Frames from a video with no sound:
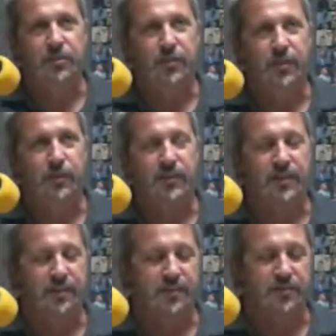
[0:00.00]
me show you what
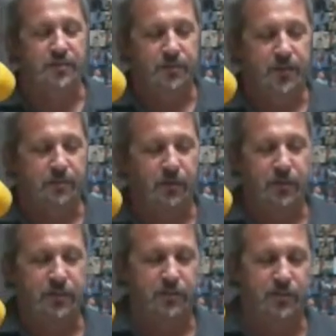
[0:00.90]
that is. I'm
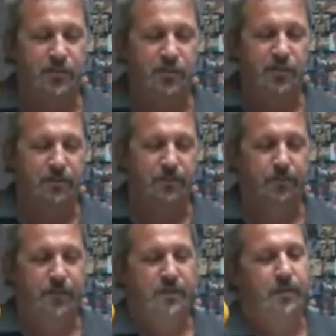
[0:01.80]
going to insert
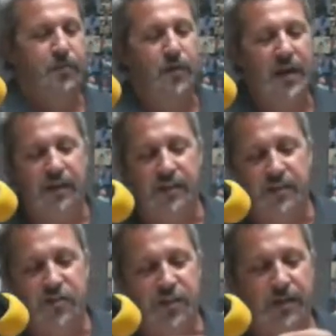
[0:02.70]
a dummy round
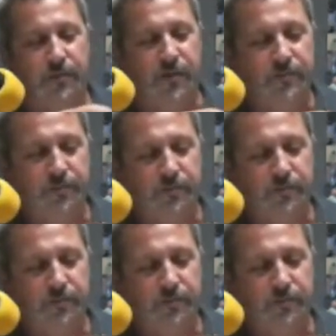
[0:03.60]
into the chamber,